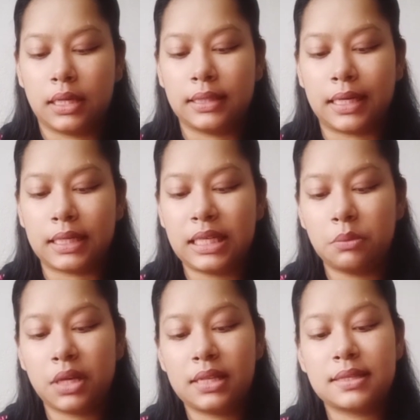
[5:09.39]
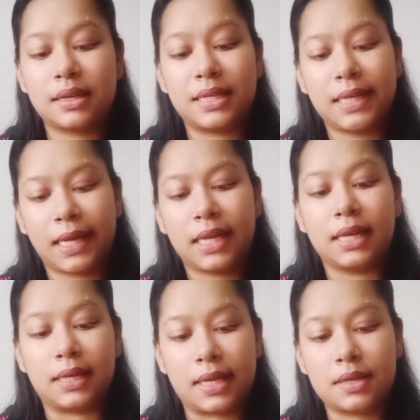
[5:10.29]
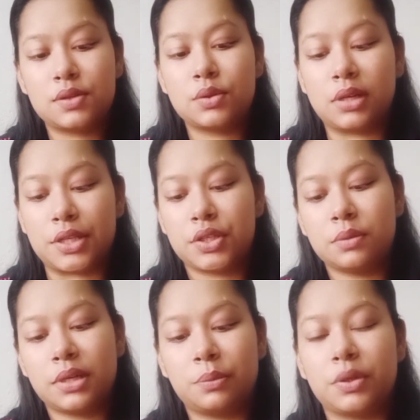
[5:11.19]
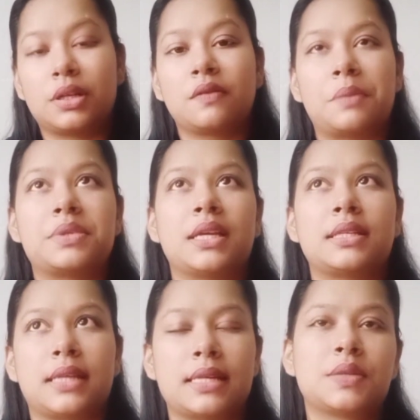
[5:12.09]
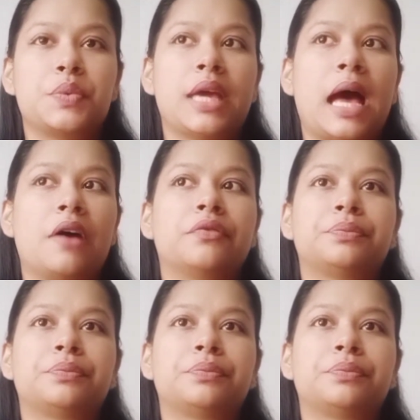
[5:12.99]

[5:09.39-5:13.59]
That emails containing links to legitimate appearing websites, yes, we have.